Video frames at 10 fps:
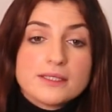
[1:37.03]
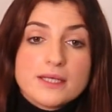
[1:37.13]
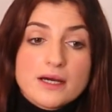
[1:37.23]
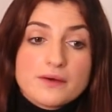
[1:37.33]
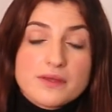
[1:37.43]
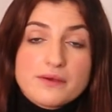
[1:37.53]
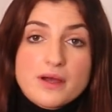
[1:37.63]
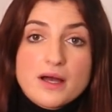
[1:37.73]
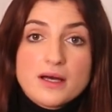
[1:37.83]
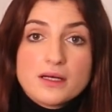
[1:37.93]
Now,
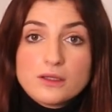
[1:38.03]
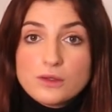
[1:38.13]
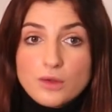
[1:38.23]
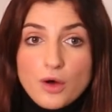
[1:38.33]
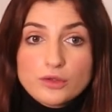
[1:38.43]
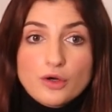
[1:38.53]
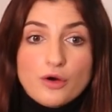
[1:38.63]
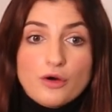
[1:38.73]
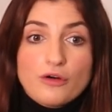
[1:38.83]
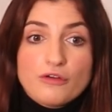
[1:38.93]
there are a lot
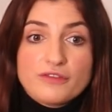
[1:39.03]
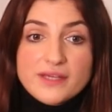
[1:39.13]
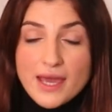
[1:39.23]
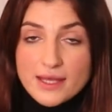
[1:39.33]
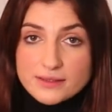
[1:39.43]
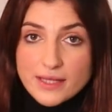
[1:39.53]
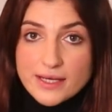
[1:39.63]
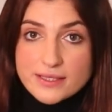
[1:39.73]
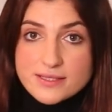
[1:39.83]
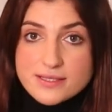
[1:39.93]
of
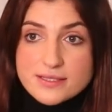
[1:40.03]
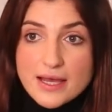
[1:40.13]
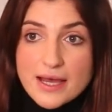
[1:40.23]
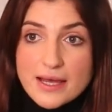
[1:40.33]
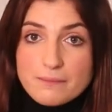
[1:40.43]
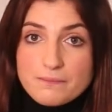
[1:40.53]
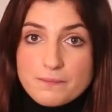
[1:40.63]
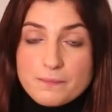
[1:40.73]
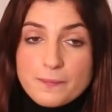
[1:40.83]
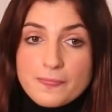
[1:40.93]
candidates
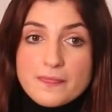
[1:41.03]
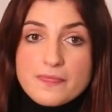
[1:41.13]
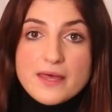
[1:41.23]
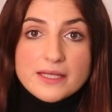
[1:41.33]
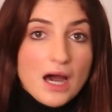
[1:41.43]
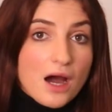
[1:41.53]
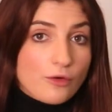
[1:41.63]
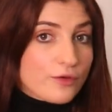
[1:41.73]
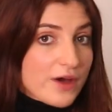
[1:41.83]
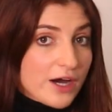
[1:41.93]
um, that
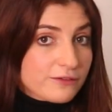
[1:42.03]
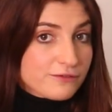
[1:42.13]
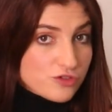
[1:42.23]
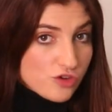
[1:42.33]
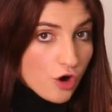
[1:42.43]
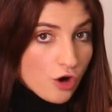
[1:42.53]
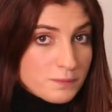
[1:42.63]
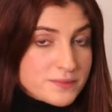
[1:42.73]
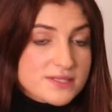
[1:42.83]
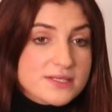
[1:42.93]
are on the hunt for
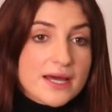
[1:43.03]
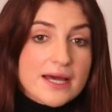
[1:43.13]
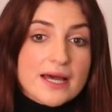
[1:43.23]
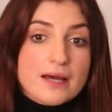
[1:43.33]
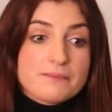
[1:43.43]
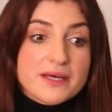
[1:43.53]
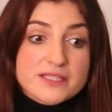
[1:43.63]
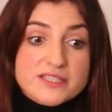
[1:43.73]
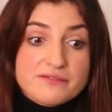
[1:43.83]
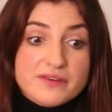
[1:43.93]
jobs. Um,
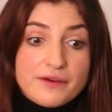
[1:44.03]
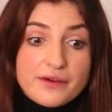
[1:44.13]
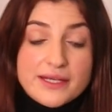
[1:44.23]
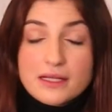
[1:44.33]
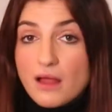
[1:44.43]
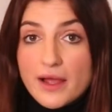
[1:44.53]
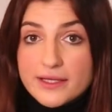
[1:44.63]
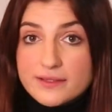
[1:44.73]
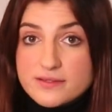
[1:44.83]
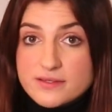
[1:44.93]
it is a very
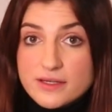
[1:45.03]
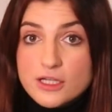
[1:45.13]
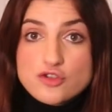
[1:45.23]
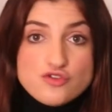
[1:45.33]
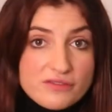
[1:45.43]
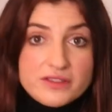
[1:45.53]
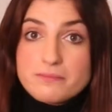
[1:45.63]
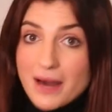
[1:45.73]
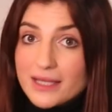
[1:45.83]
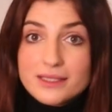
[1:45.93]
client
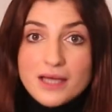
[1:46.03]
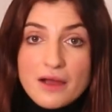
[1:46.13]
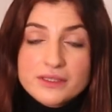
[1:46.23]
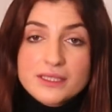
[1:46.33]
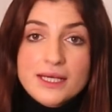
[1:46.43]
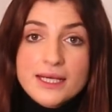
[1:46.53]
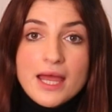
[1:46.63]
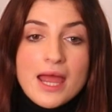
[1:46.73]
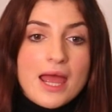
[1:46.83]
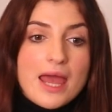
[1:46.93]
driven market currently,
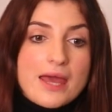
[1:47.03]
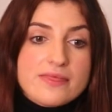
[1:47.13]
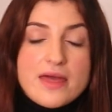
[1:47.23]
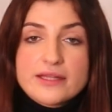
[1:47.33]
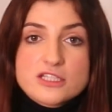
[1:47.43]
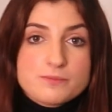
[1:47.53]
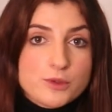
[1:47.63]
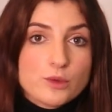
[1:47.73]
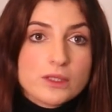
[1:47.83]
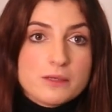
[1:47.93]
and that is
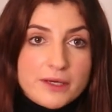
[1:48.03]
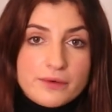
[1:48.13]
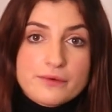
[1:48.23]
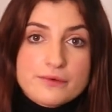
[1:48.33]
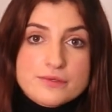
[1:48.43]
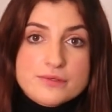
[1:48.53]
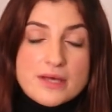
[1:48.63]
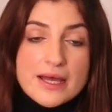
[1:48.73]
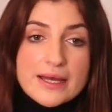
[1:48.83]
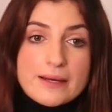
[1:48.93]
purely
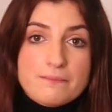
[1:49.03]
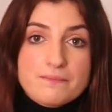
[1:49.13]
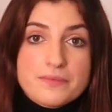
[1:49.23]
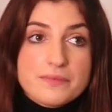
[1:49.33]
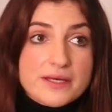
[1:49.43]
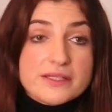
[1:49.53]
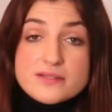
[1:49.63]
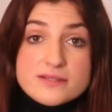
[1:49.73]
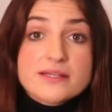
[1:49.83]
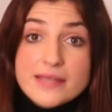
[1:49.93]
because um, it,
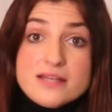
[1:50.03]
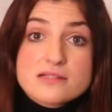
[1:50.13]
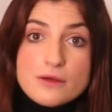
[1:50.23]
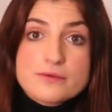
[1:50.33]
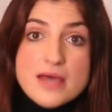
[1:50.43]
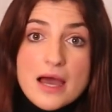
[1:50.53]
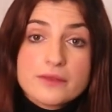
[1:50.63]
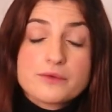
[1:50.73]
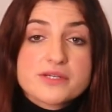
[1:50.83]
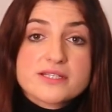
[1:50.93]
is, it has slowed
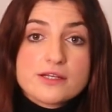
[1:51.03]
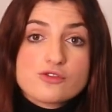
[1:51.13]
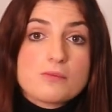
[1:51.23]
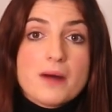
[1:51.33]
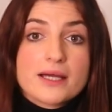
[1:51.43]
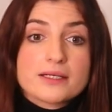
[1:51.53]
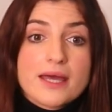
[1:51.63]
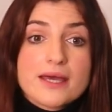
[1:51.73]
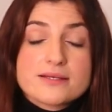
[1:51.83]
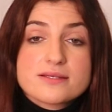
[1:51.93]
down. The residential
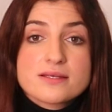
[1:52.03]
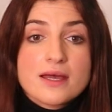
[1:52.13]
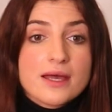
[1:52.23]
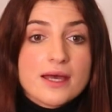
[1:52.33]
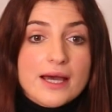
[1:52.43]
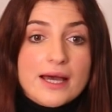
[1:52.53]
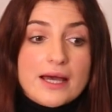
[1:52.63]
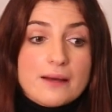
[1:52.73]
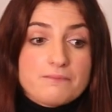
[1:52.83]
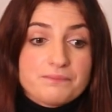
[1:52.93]
market has.
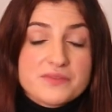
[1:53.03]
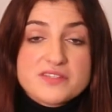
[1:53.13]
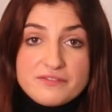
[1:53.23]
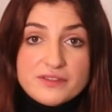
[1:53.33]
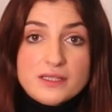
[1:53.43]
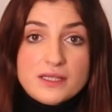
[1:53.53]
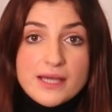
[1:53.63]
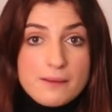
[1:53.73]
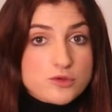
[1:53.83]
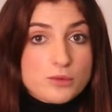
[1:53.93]
Uh, um,
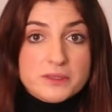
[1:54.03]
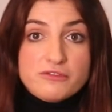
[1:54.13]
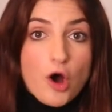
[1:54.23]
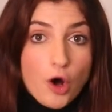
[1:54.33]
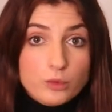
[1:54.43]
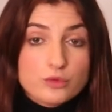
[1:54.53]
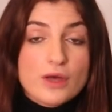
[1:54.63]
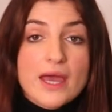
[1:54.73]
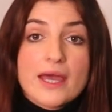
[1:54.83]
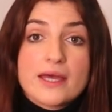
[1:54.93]
definitely come to a bit of a
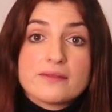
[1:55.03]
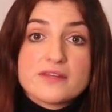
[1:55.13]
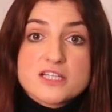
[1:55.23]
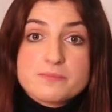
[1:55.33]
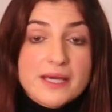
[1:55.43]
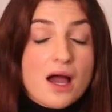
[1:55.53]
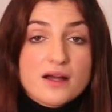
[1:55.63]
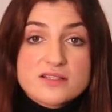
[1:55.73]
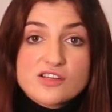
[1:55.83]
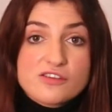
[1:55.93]
halt and these big
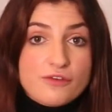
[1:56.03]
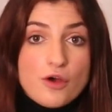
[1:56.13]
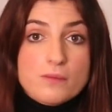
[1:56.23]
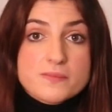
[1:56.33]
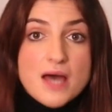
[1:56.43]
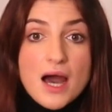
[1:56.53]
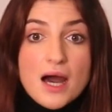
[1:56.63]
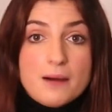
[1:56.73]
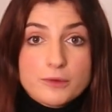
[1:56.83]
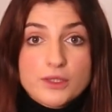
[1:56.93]
architecture firms
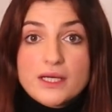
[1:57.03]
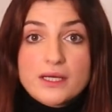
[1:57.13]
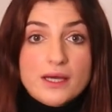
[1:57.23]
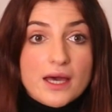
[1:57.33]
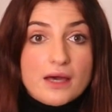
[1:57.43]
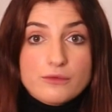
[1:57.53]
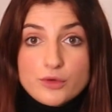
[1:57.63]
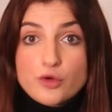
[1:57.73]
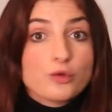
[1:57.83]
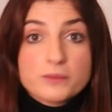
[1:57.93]
are putting a uh,
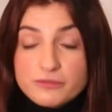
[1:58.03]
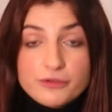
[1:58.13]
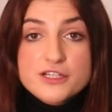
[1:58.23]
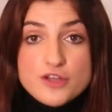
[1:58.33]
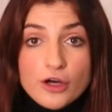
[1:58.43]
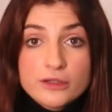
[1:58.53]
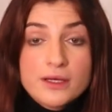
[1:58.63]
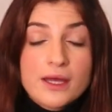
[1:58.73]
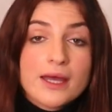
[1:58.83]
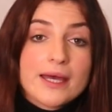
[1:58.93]
recruitment freeze
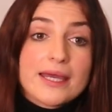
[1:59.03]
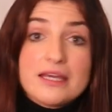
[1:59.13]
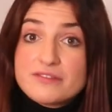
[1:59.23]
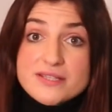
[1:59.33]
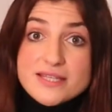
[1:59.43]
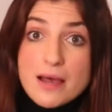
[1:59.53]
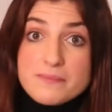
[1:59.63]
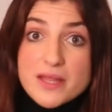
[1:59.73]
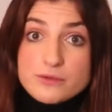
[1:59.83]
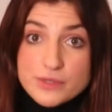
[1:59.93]
on, even
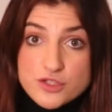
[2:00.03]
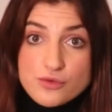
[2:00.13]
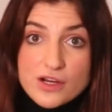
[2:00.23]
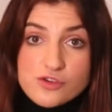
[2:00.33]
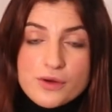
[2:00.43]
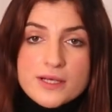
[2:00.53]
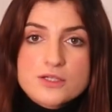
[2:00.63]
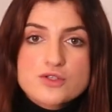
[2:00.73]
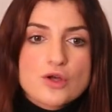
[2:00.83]
some that are restructuring.